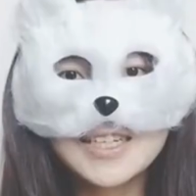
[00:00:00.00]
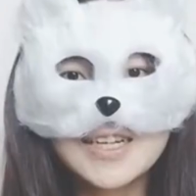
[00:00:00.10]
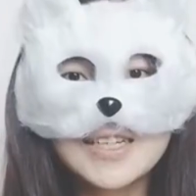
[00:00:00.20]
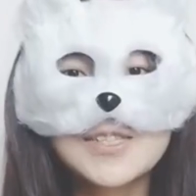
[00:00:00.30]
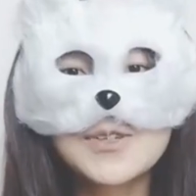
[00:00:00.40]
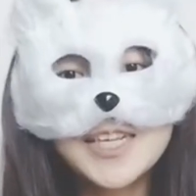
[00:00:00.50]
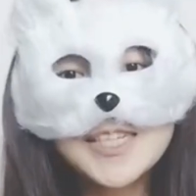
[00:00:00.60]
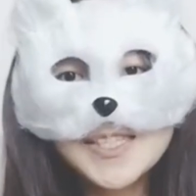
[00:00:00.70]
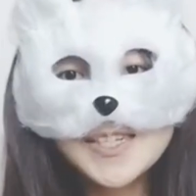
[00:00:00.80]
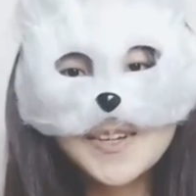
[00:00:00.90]
So
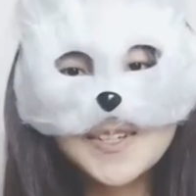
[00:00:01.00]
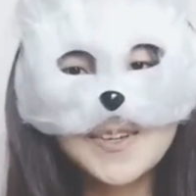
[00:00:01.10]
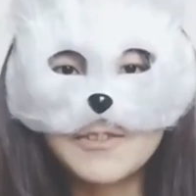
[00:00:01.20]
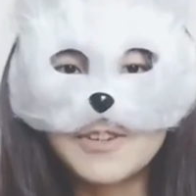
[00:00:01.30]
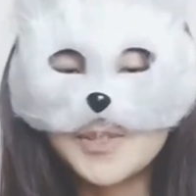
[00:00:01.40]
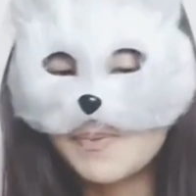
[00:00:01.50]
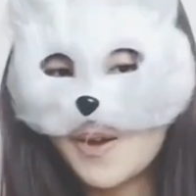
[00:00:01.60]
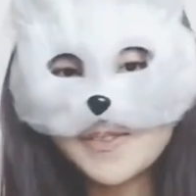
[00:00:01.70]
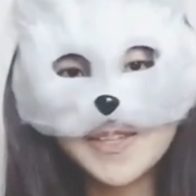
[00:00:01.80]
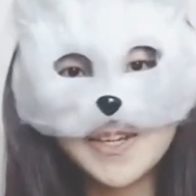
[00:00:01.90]
this series of
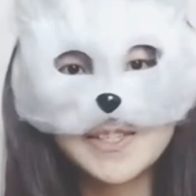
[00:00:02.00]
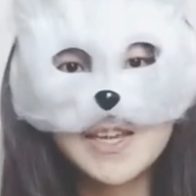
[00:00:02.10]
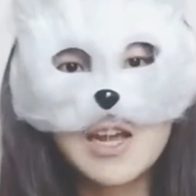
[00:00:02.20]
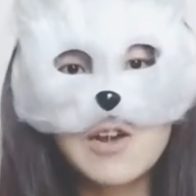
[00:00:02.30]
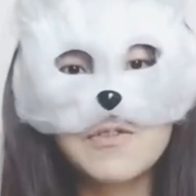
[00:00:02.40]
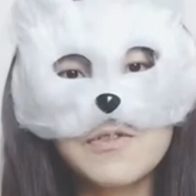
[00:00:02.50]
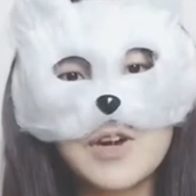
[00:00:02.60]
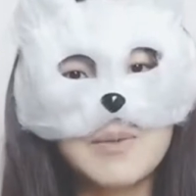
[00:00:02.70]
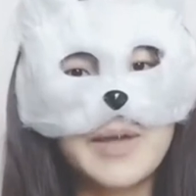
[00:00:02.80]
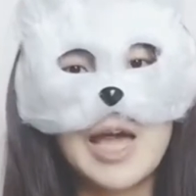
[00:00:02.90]
responses
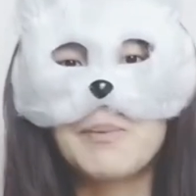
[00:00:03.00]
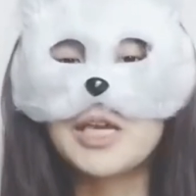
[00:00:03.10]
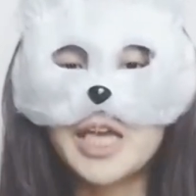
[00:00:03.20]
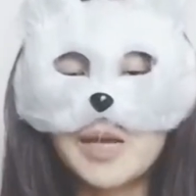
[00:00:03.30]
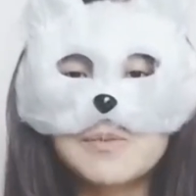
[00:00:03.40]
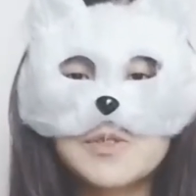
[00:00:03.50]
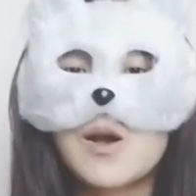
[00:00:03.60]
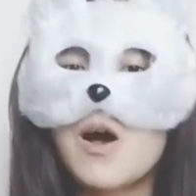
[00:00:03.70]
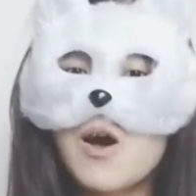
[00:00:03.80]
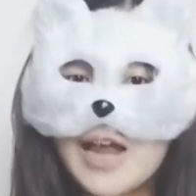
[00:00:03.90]
from Epic Games
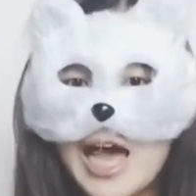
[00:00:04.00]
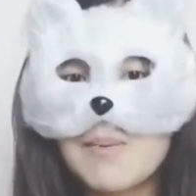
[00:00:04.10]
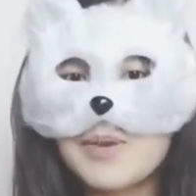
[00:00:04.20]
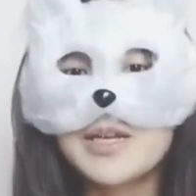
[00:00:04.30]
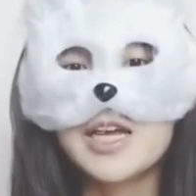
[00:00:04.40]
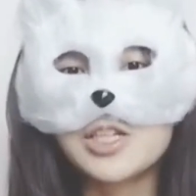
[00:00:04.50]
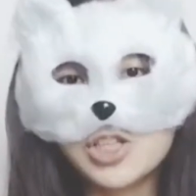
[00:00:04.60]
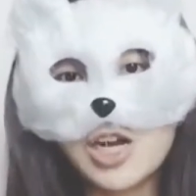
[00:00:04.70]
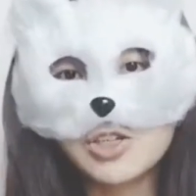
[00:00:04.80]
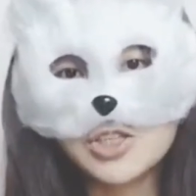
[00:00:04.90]
all happened at a
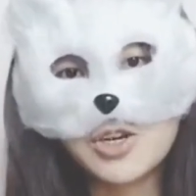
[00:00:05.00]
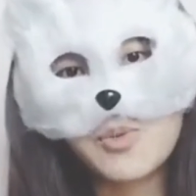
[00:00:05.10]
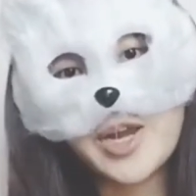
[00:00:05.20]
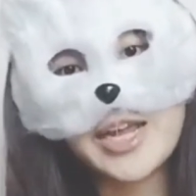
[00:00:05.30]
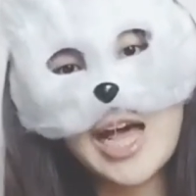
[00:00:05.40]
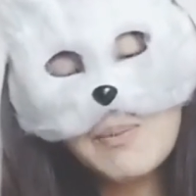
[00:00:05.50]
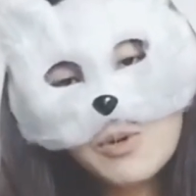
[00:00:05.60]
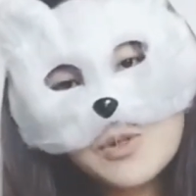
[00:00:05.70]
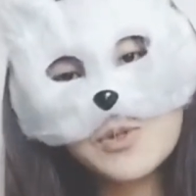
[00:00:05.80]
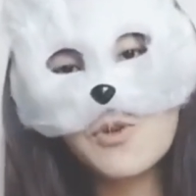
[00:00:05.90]
juncture when Apple
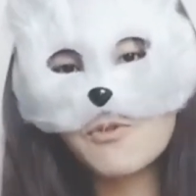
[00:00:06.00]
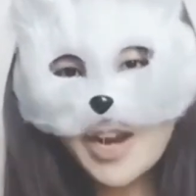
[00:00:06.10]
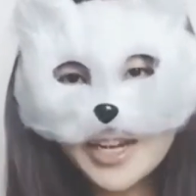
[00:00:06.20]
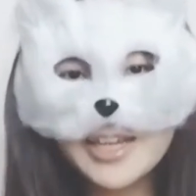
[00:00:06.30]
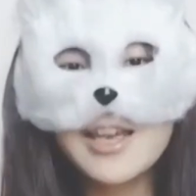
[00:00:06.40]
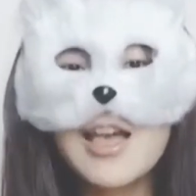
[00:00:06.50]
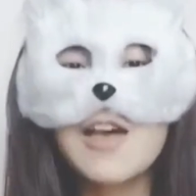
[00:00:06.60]
is already